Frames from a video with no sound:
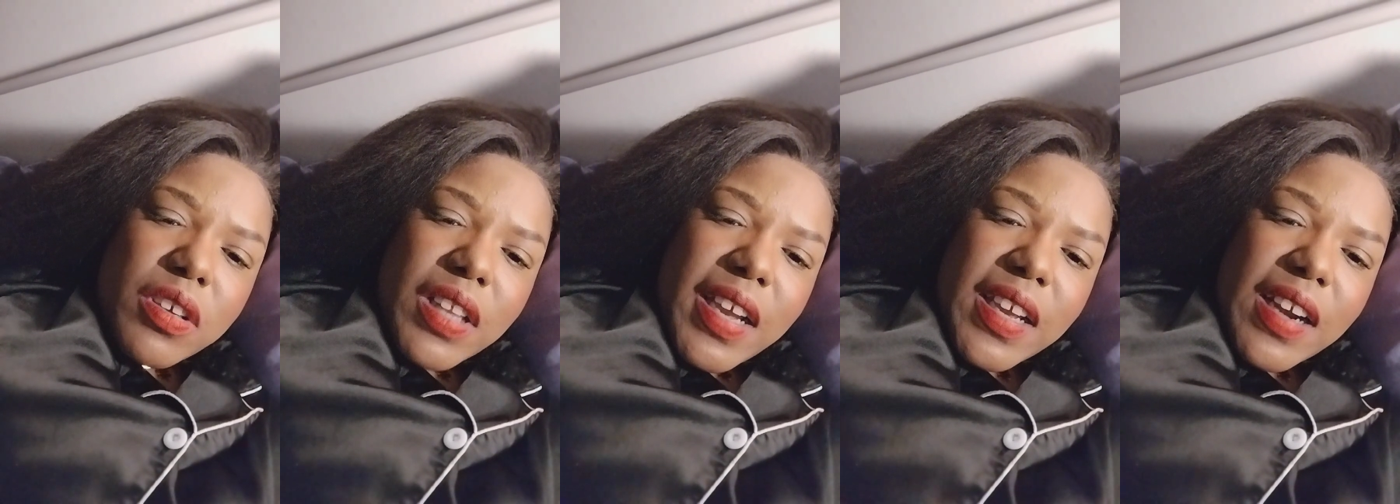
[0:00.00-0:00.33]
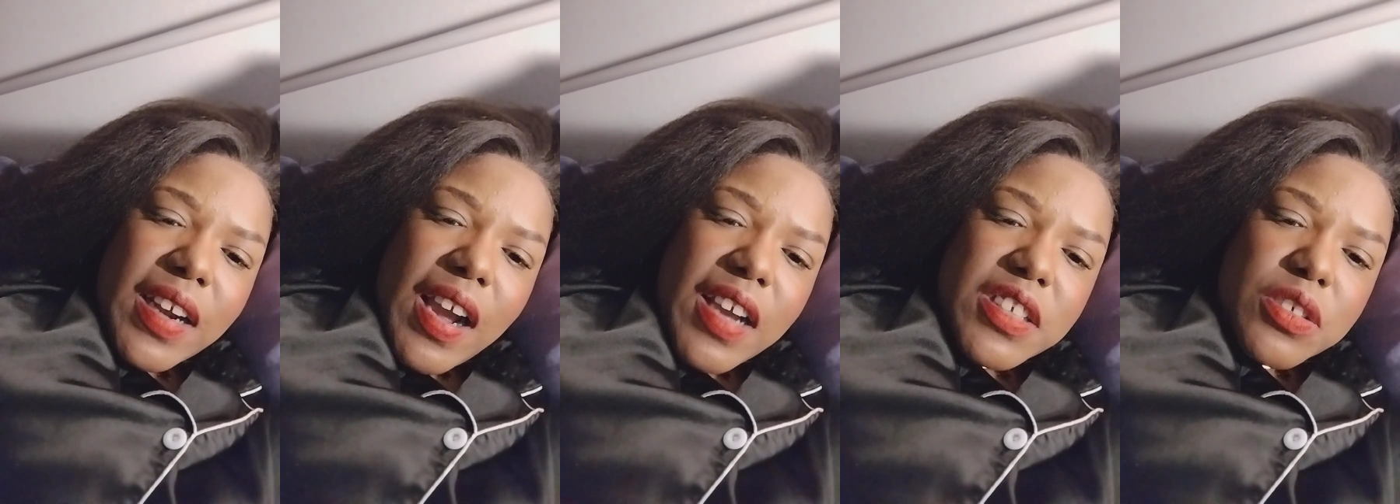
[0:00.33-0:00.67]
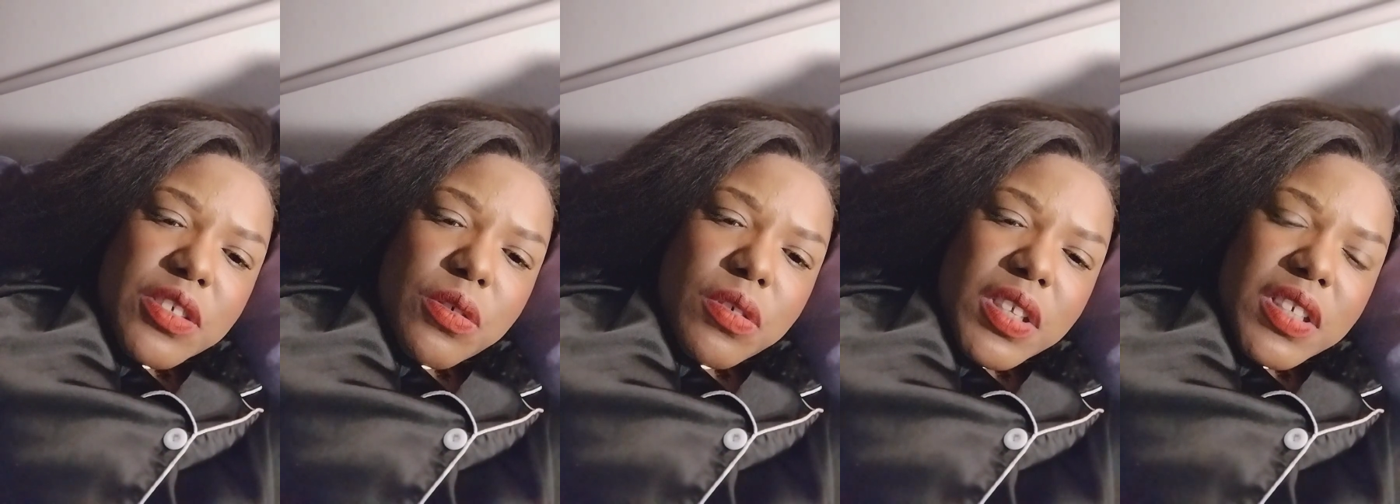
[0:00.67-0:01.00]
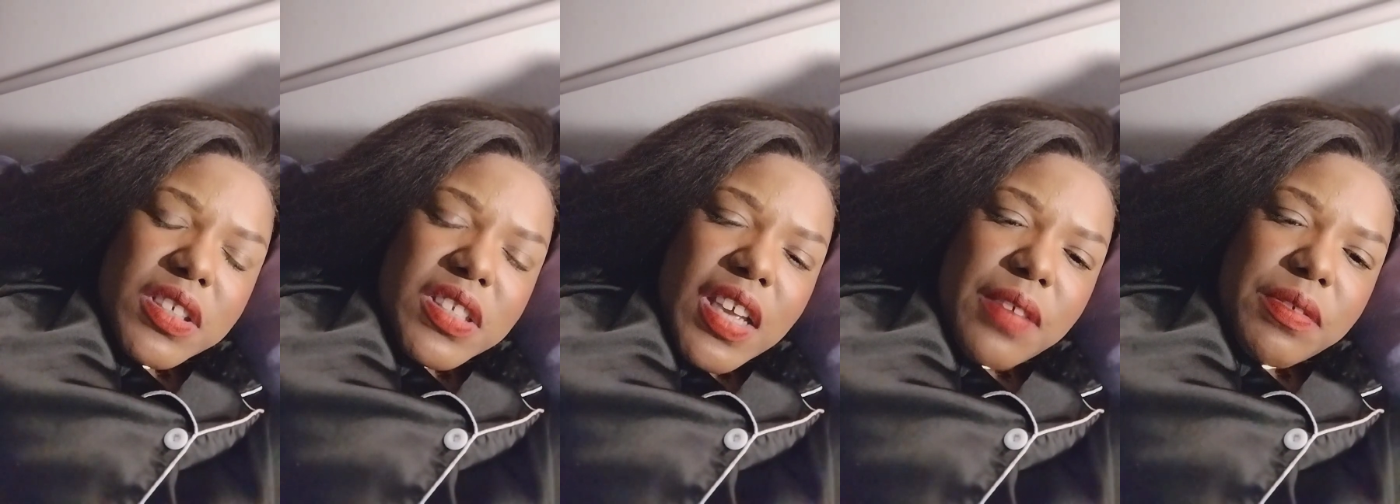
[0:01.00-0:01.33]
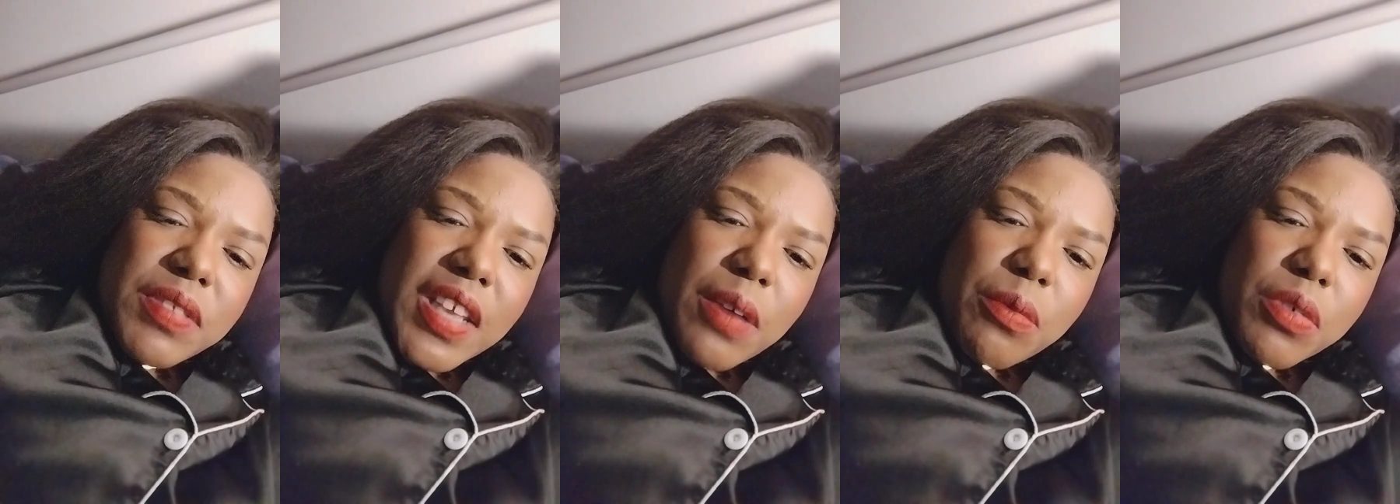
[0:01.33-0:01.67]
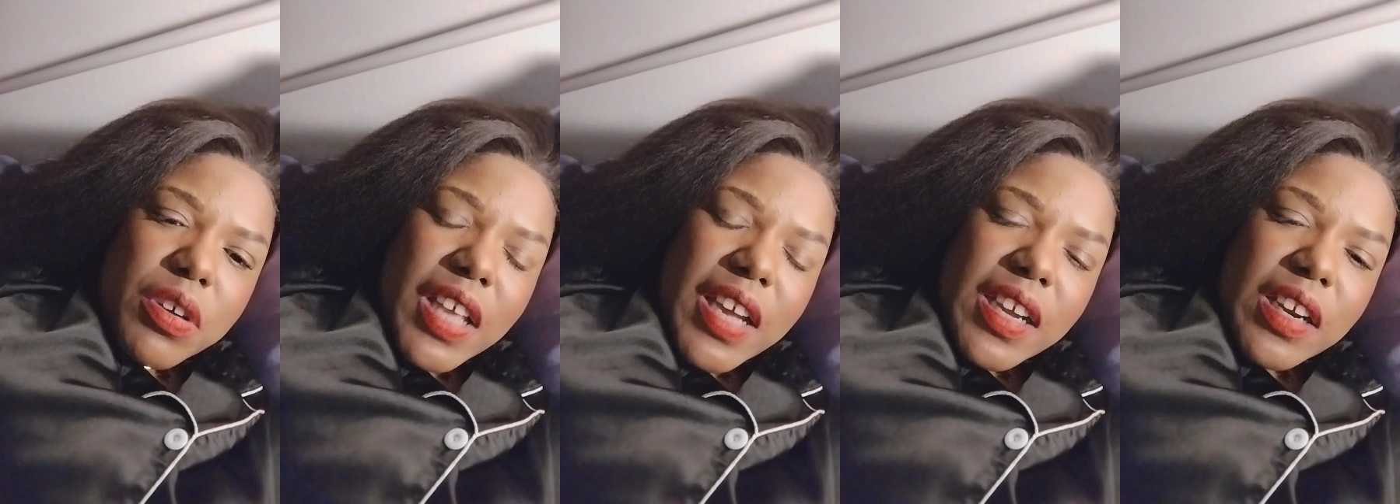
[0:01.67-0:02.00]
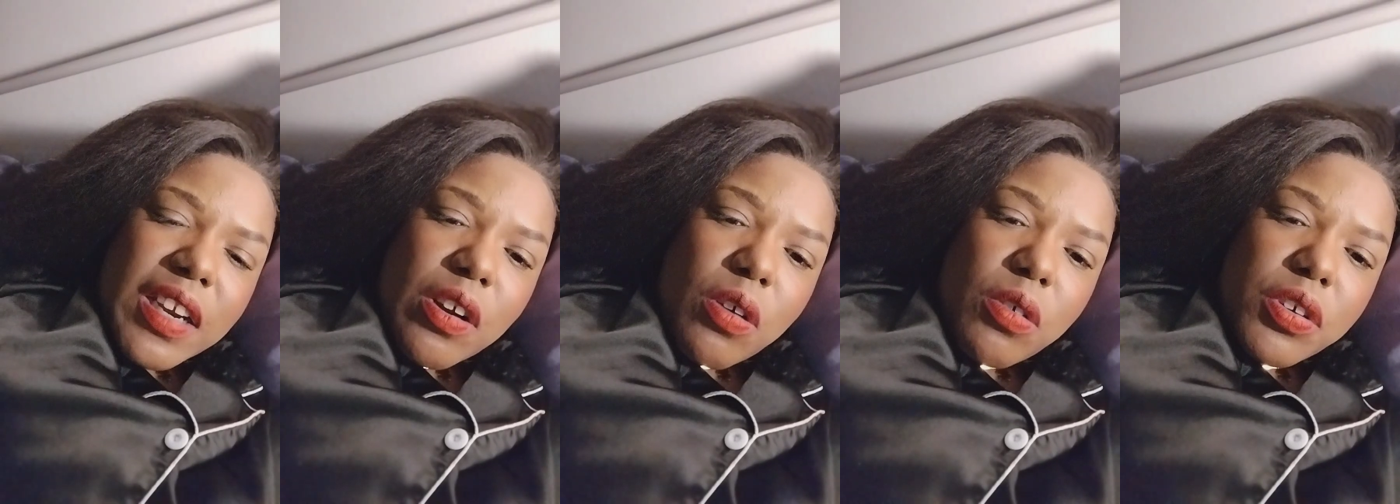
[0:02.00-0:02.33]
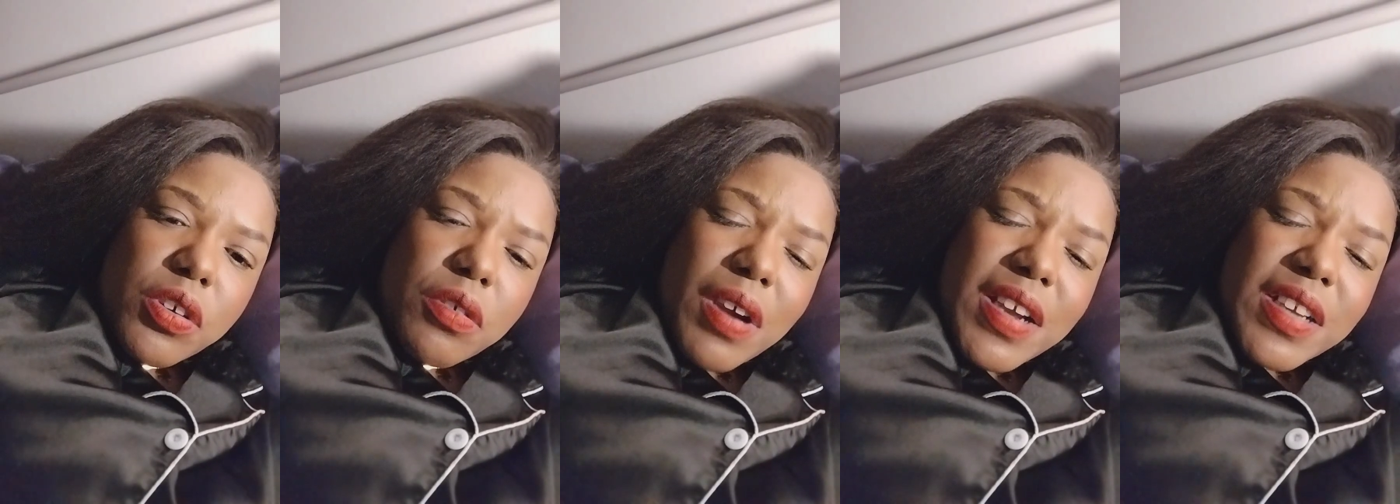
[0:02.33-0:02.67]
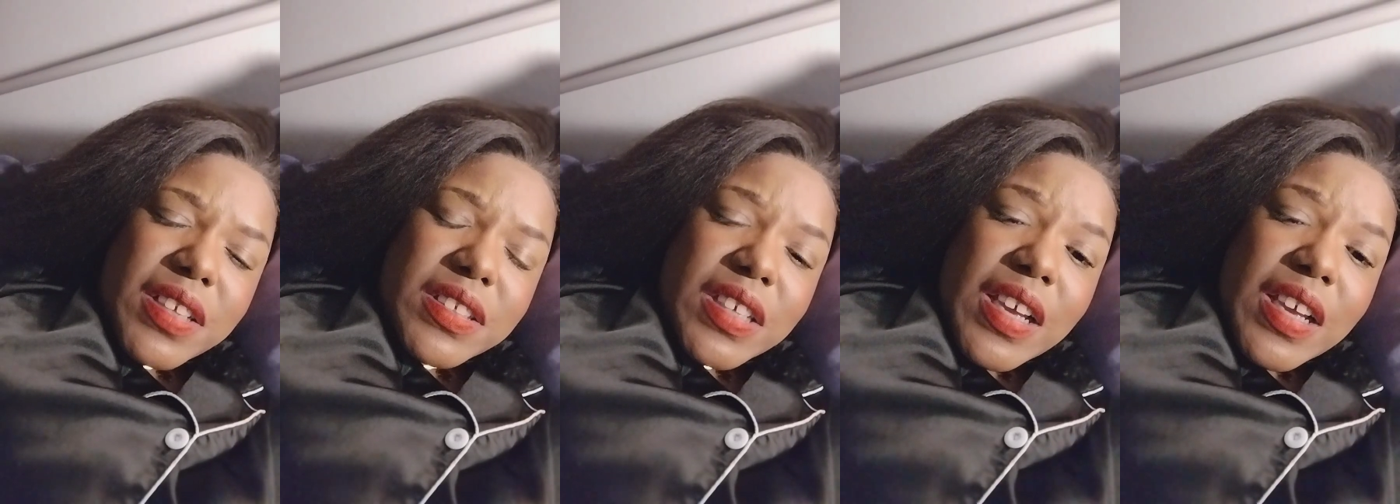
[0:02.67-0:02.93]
like in high school and stuff, that were like in older grades,